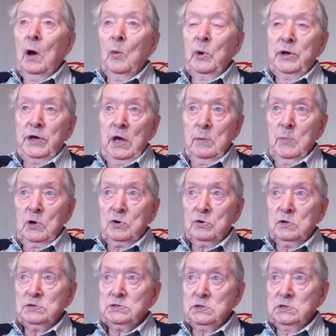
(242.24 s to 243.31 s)
And we came
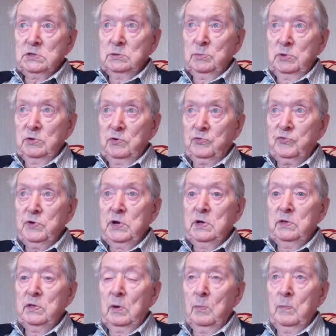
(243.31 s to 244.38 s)
across it, and there were 3
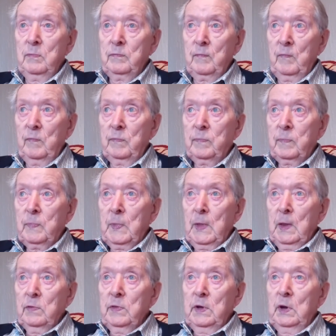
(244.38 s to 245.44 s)
of them
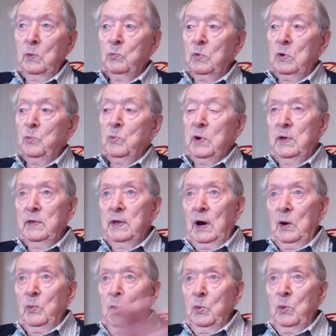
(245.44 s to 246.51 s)
there, and one went
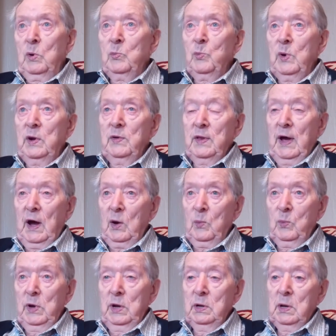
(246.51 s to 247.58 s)
that way, one went that
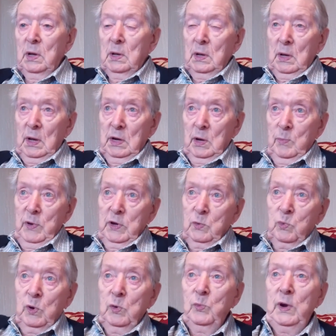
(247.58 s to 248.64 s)
way, and the big
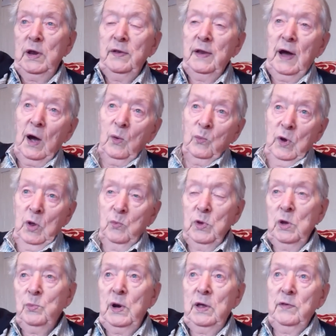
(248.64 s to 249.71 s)
one went that way, and
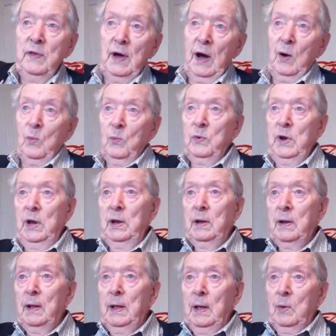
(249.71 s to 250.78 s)
we went that way.
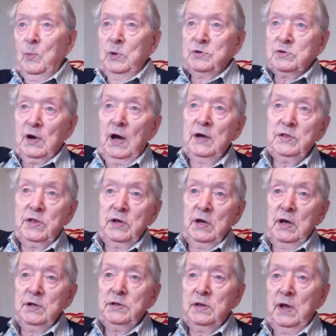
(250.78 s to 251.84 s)
We tried to
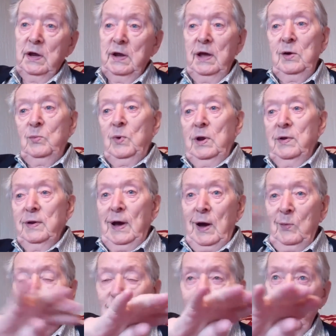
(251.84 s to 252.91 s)
hit it, and it went
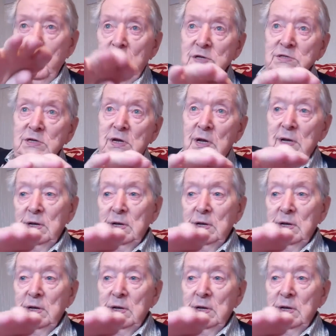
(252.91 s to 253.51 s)
that way, we missed.